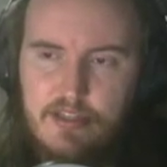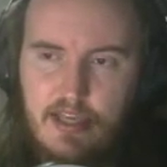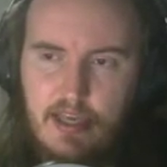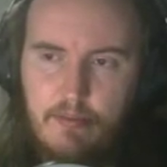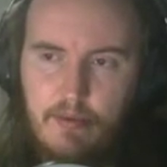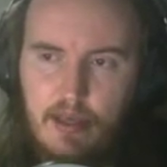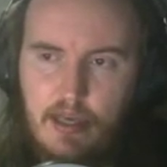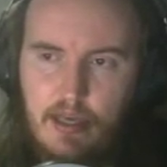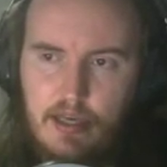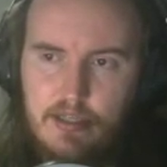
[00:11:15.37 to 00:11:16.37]
scheme
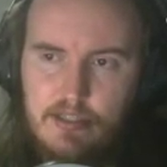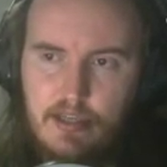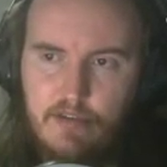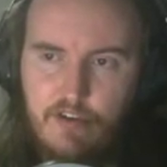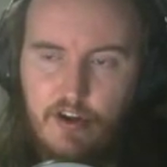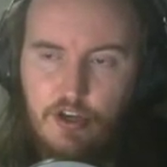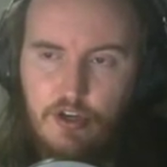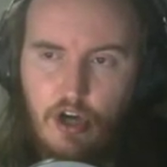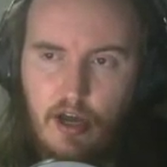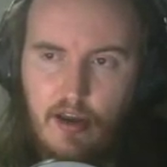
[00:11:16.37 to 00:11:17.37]
is a very
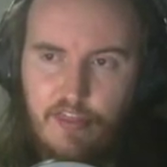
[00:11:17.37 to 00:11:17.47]
good card.